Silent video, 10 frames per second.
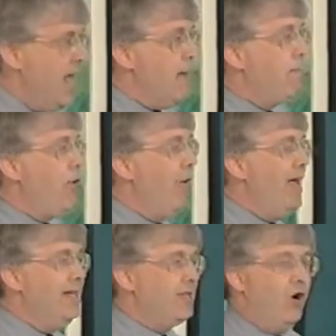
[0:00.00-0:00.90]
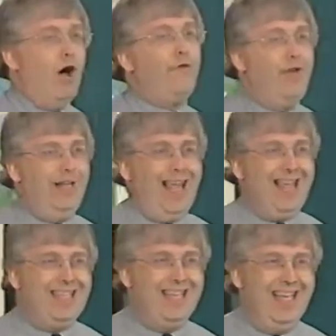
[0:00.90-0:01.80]
Employees often
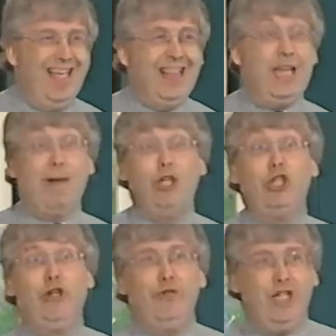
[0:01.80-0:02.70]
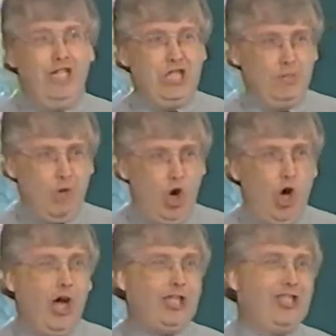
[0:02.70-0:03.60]
like to think about shifting some
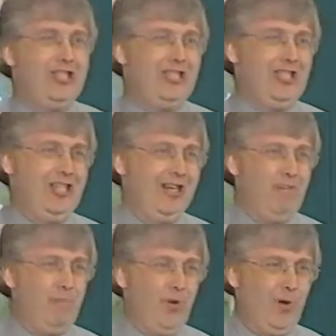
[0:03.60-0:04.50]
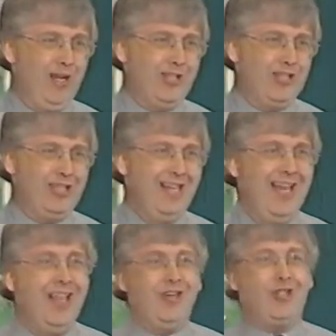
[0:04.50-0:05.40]
costs to their employers.
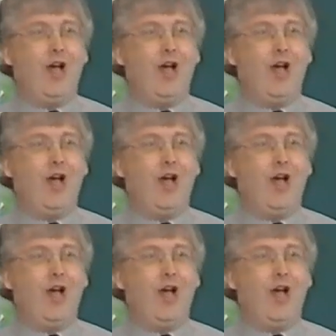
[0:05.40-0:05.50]
There's